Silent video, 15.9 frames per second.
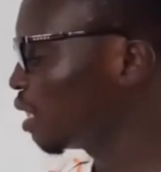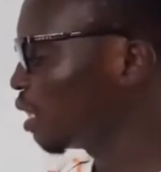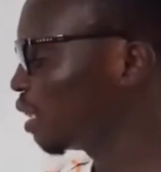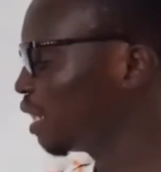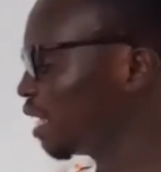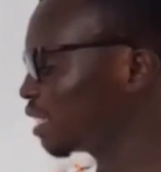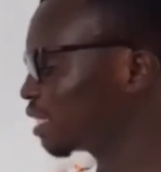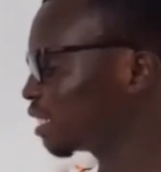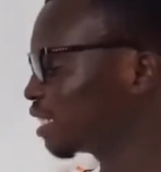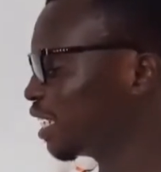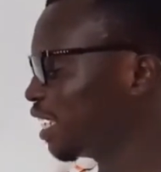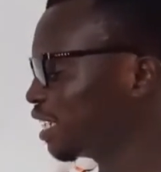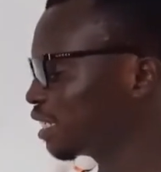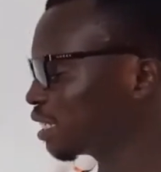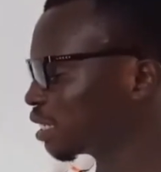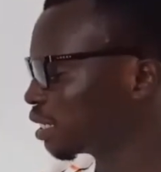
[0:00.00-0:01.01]
Let's
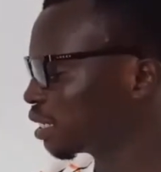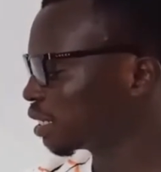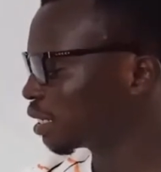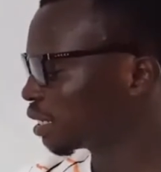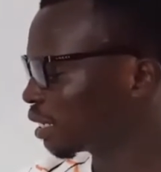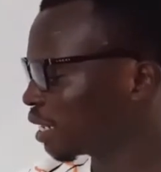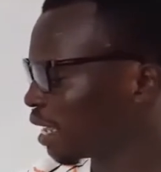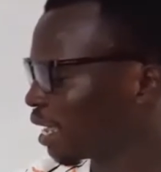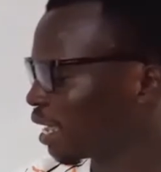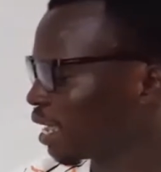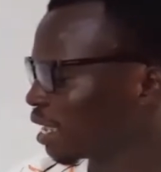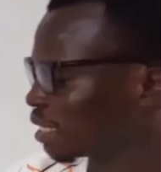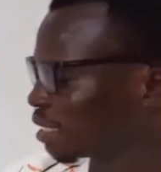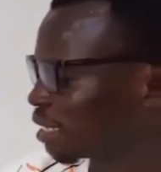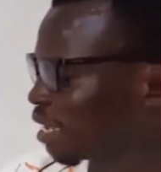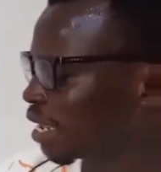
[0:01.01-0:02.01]
change the
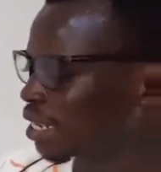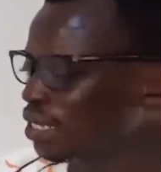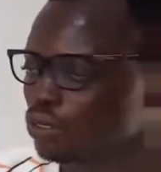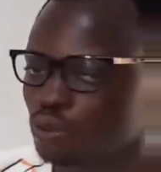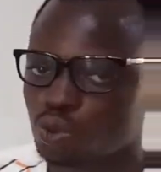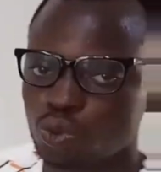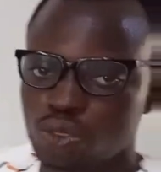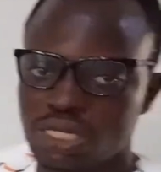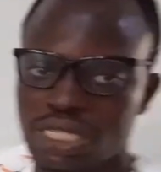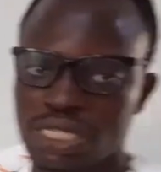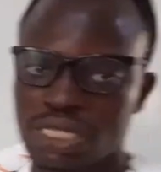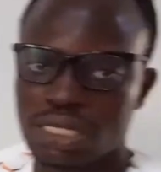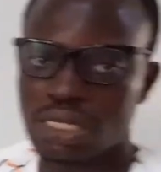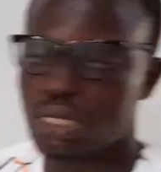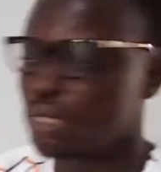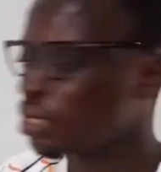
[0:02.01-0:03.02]
s here to
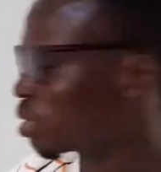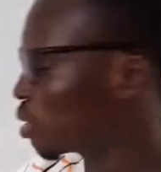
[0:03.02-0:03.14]
t's.